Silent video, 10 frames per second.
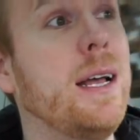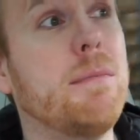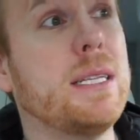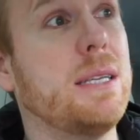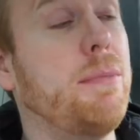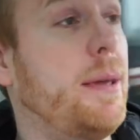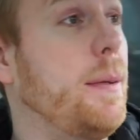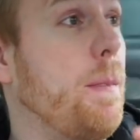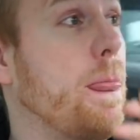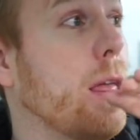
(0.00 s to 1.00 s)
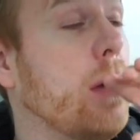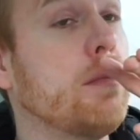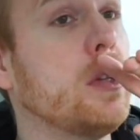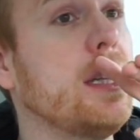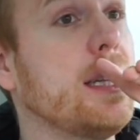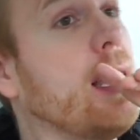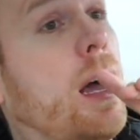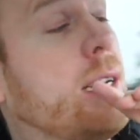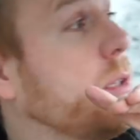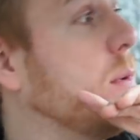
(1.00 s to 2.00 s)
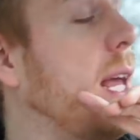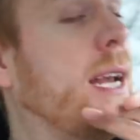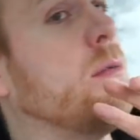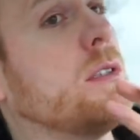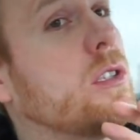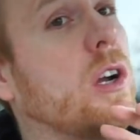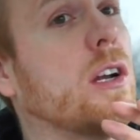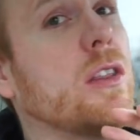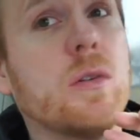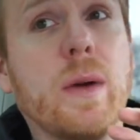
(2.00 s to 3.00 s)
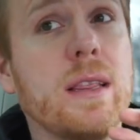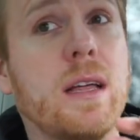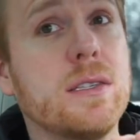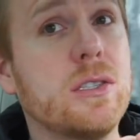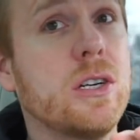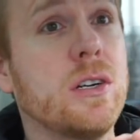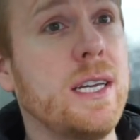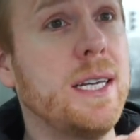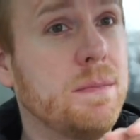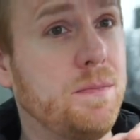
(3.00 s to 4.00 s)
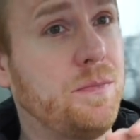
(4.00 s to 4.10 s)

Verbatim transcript: But to be completely honest with anyone starting their weight loss journey,